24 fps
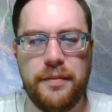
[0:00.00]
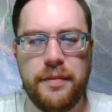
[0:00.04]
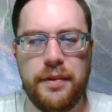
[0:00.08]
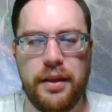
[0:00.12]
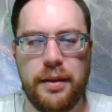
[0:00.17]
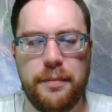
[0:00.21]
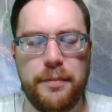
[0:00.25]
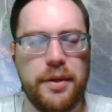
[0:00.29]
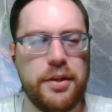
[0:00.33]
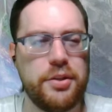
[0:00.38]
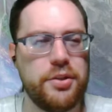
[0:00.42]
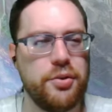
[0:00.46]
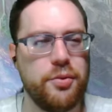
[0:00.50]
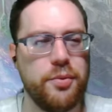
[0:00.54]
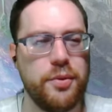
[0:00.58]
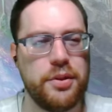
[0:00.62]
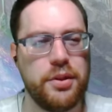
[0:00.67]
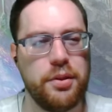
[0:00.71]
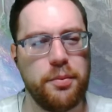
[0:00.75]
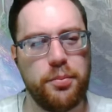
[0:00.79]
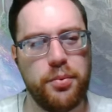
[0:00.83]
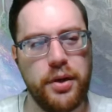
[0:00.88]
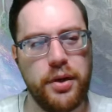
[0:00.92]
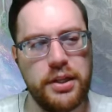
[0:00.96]
I'm not sure what
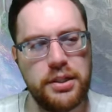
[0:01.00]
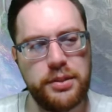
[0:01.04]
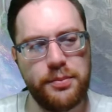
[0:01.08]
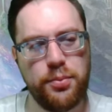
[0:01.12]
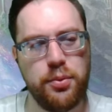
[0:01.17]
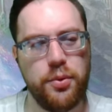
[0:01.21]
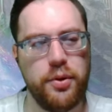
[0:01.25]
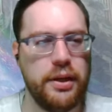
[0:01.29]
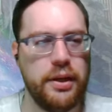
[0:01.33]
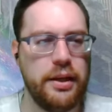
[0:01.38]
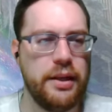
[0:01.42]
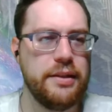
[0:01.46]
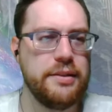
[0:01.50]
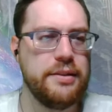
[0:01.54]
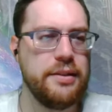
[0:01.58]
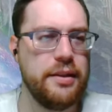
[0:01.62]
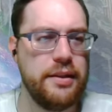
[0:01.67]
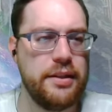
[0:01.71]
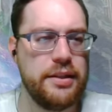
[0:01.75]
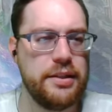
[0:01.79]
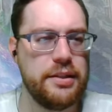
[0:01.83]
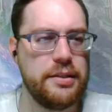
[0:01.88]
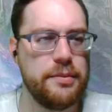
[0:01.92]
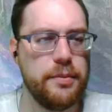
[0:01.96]
the price point is on
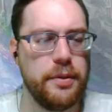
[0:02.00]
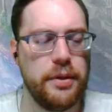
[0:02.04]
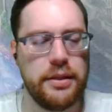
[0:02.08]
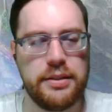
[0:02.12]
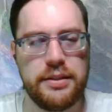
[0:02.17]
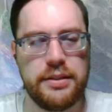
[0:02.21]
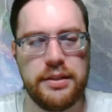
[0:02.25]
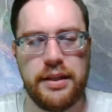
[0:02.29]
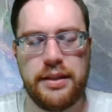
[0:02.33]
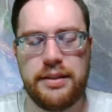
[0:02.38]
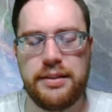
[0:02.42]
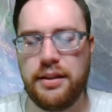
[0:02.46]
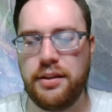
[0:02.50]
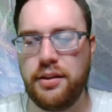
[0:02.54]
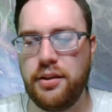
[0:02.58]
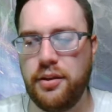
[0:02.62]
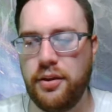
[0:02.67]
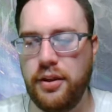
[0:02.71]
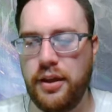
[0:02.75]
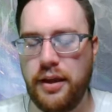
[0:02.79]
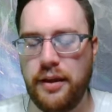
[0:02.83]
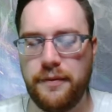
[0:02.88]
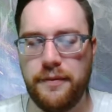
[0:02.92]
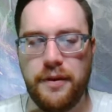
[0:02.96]
this, but it's nice that
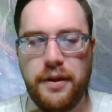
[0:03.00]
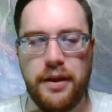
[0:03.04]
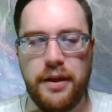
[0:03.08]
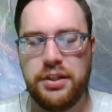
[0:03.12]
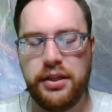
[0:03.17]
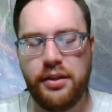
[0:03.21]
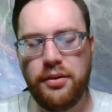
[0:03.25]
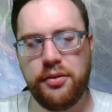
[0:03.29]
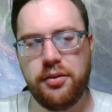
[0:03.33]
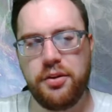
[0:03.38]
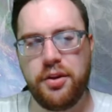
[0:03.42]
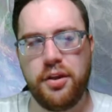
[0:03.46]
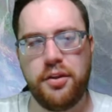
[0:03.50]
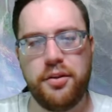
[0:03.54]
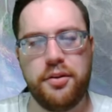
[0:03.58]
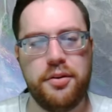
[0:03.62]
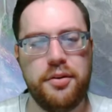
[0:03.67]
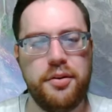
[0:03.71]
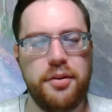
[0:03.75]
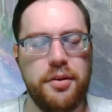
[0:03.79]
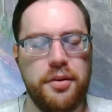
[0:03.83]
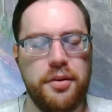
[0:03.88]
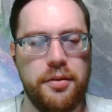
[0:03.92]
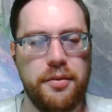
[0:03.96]
they'll have single
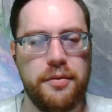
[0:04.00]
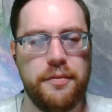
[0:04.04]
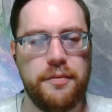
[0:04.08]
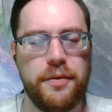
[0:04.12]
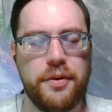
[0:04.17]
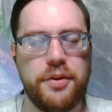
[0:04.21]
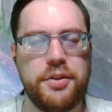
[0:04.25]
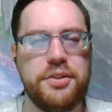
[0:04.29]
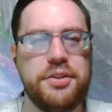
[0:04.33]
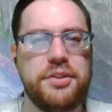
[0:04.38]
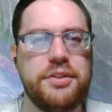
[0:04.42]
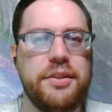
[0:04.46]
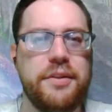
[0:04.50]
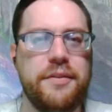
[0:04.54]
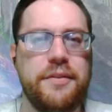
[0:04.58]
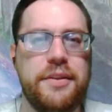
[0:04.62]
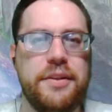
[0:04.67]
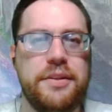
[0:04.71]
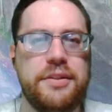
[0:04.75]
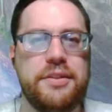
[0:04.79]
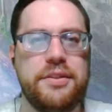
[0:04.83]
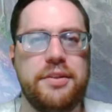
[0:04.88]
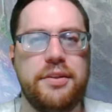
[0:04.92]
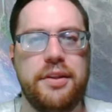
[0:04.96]
colored versions of
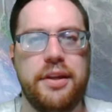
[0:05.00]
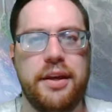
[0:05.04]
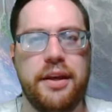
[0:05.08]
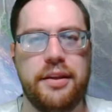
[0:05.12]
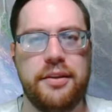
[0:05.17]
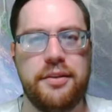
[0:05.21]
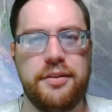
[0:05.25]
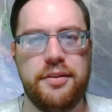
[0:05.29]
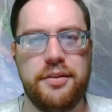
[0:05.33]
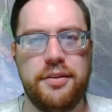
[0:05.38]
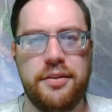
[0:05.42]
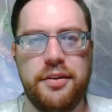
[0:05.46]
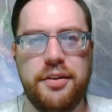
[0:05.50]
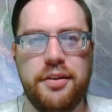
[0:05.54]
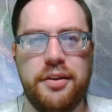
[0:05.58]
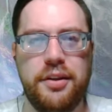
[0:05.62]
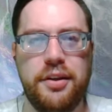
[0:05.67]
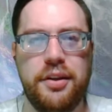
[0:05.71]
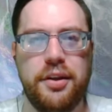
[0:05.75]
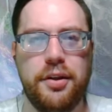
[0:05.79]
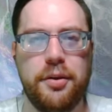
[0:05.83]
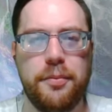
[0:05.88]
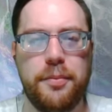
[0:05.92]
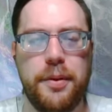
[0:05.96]
this so that
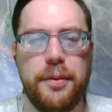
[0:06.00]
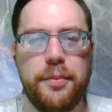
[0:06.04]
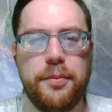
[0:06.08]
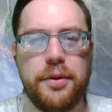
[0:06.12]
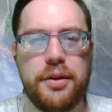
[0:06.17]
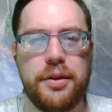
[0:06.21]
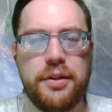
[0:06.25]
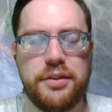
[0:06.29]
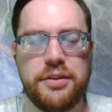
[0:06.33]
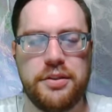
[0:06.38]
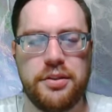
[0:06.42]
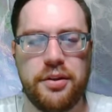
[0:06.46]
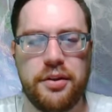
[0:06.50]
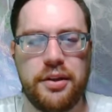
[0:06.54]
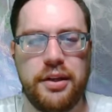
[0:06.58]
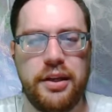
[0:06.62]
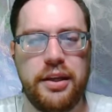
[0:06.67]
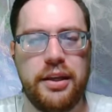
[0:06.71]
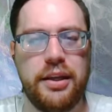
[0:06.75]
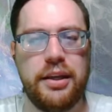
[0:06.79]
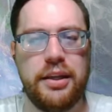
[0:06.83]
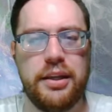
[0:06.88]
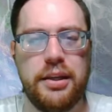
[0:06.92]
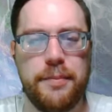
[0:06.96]
people can start
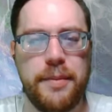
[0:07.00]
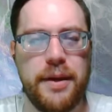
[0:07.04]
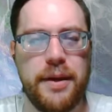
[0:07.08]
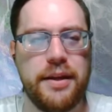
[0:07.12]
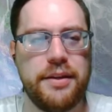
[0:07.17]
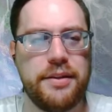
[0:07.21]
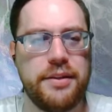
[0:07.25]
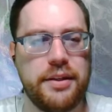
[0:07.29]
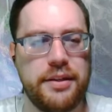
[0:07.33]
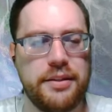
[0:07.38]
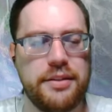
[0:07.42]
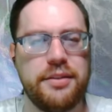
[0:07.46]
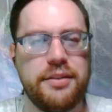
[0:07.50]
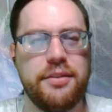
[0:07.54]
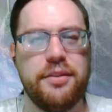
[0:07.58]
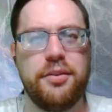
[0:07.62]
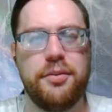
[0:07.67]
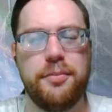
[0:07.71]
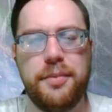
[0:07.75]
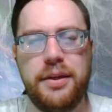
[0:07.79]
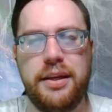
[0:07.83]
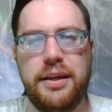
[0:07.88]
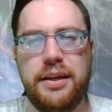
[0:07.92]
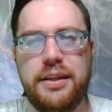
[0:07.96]
getting into Magic, and it's a little
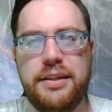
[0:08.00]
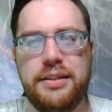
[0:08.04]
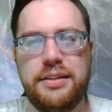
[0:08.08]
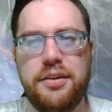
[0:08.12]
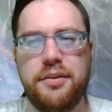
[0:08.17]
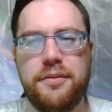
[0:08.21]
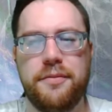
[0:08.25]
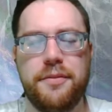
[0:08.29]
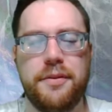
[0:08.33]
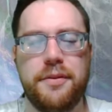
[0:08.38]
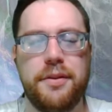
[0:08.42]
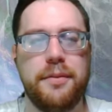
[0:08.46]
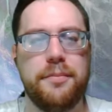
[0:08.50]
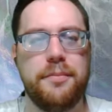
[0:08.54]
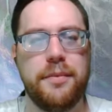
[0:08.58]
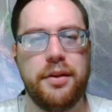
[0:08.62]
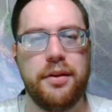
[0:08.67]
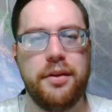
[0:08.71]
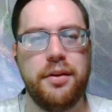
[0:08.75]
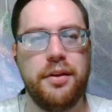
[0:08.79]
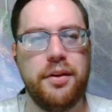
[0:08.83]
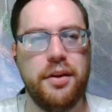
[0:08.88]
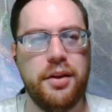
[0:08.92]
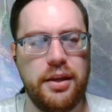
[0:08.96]
bit easier for them
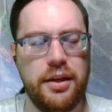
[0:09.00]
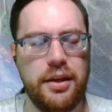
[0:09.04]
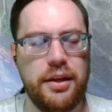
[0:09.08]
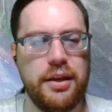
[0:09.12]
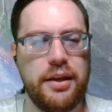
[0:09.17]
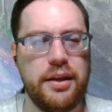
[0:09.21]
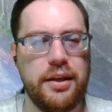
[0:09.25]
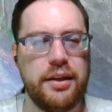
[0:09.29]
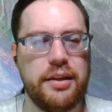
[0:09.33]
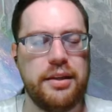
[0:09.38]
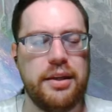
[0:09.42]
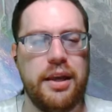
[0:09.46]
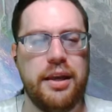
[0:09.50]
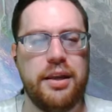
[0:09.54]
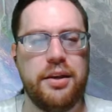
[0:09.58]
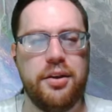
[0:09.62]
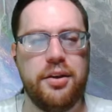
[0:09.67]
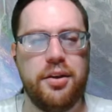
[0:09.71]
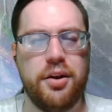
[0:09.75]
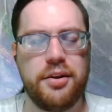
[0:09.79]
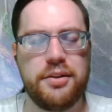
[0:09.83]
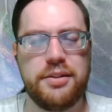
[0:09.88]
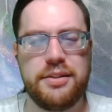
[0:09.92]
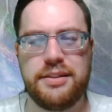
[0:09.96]
to gain
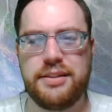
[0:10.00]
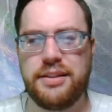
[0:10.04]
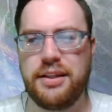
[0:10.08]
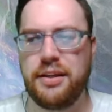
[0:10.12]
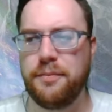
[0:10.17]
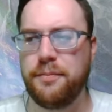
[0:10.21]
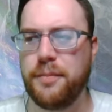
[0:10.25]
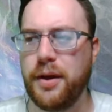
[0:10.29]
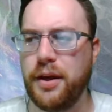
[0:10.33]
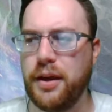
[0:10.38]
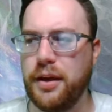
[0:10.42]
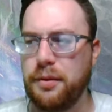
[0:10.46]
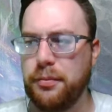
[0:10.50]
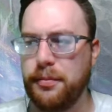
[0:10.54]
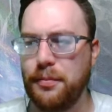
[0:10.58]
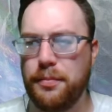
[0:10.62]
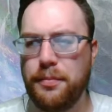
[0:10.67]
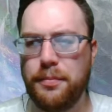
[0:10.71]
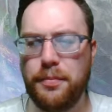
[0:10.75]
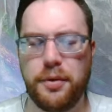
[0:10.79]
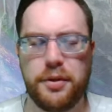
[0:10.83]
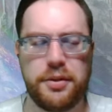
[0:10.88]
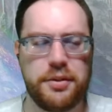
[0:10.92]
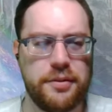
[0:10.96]
cards instead of buying
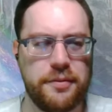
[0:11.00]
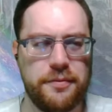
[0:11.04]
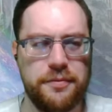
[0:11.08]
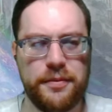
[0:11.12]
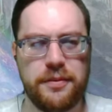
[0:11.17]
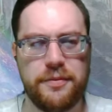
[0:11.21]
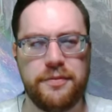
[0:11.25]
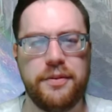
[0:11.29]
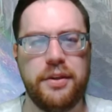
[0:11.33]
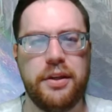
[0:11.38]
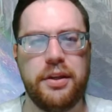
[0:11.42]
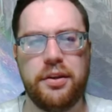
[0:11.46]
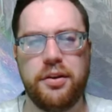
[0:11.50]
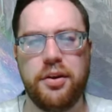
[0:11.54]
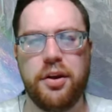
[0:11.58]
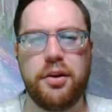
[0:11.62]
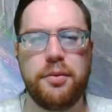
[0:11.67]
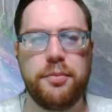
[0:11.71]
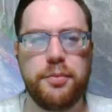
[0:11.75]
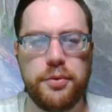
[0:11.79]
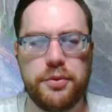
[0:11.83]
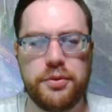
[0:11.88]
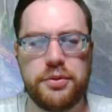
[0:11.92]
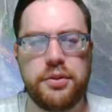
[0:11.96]
a bunch of 15
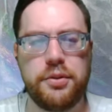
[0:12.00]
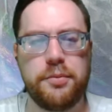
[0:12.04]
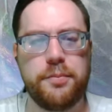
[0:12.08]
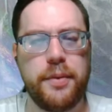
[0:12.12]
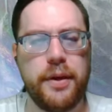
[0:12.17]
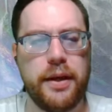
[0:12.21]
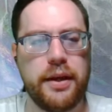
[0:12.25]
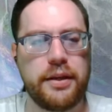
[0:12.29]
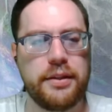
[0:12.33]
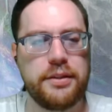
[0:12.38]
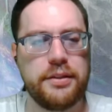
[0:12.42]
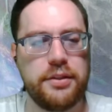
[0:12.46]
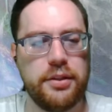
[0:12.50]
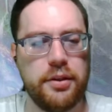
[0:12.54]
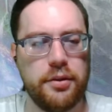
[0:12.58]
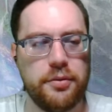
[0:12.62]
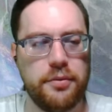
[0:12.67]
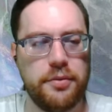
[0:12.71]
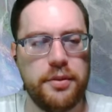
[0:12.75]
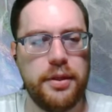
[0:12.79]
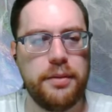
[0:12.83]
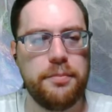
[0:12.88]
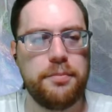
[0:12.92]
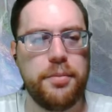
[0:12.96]
card booster packs. So
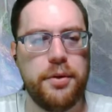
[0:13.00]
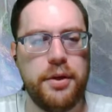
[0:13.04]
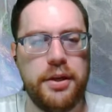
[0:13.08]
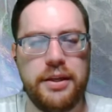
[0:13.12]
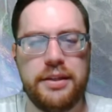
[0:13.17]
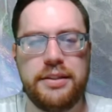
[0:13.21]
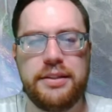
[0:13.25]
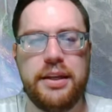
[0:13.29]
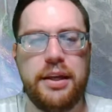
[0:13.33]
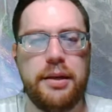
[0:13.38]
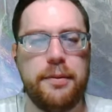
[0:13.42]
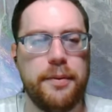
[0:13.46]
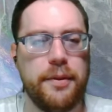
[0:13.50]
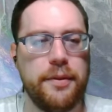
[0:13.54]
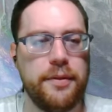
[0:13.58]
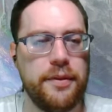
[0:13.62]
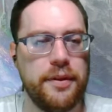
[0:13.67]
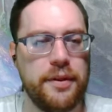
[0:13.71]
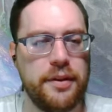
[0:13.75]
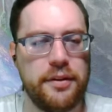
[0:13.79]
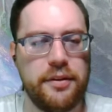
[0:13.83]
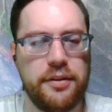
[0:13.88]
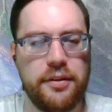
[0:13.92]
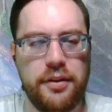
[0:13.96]
yeah, pretty excited about
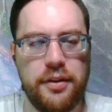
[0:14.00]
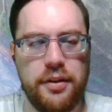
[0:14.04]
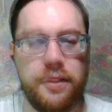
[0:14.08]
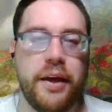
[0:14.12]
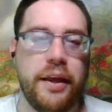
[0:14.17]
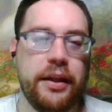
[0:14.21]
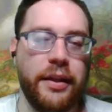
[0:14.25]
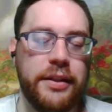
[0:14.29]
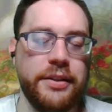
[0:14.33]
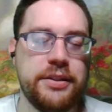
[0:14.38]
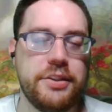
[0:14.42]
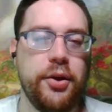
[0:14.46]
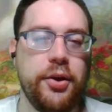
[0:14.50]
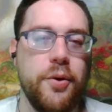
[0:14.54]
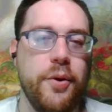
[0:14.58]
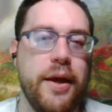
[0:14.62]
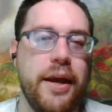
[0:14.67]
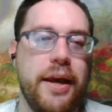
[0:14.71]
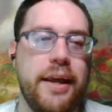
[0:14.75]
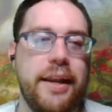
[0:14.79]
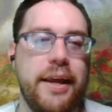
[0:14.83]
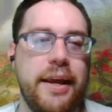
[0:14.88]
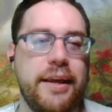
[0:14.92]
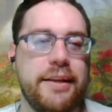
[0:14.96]
this. Okay, let's go
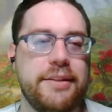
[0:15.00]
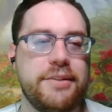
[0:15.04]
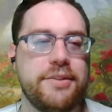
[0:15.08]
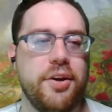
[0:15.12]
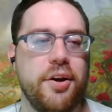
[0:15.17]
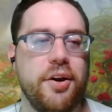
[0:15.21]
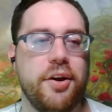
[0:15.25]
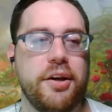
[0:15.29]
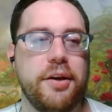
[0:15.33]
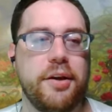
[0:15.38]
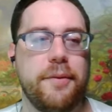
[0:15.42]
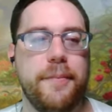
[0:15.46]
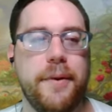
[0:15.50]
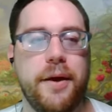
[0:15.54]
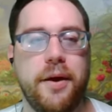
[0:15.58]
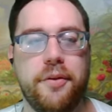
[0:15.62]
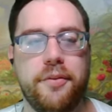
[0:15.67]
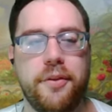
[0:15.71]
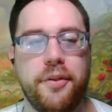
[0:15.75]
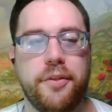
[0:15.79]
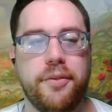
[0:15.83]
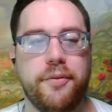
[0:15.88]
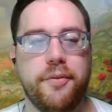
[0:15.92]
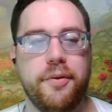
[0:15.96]
ahead and talk
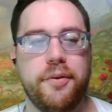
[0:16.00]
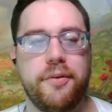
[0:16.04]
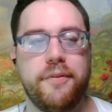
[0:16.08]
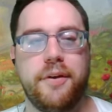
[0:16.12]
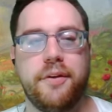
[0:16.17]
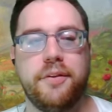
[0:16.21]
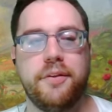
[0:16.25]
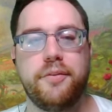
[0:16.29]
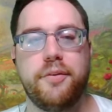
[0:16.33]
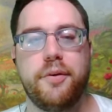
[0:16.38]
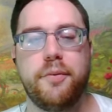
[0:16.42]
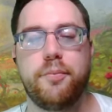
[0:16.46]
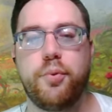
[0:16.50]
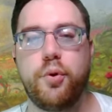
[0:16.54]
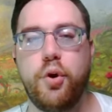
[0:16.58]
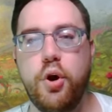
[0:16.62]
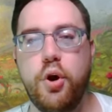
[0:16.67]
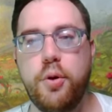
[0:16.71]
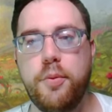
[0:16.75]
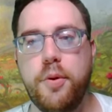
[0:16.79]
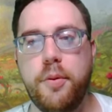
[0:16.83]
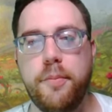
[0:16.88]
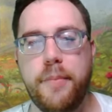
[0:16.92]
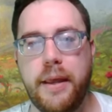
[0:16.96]
about the Throne of Eldrine
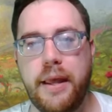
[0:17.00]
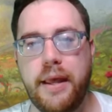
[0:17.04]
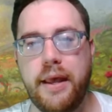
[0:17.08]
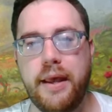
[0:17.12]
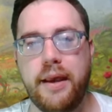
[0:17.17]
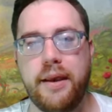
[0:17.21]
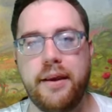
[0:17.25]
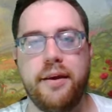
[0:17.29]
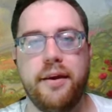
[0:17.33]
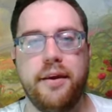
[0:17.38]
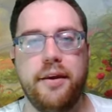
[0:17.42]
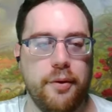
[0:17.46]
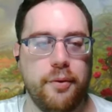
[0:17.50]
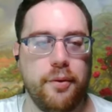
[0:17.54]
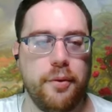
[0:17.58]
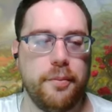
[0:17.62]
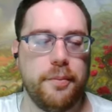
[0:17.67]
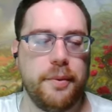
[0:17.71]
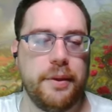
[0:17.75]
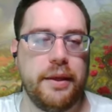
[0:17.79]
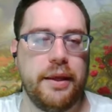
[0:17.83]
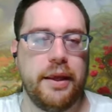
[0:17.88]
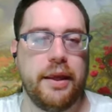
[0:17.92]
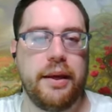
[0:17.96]
promo pack that we'll
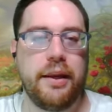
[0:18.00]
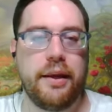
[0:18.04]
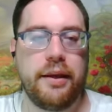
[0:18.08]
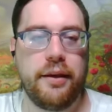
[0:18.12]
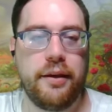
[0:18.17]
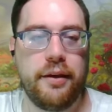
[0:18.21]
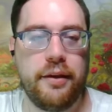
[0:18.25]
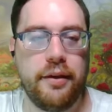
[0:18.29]
be getting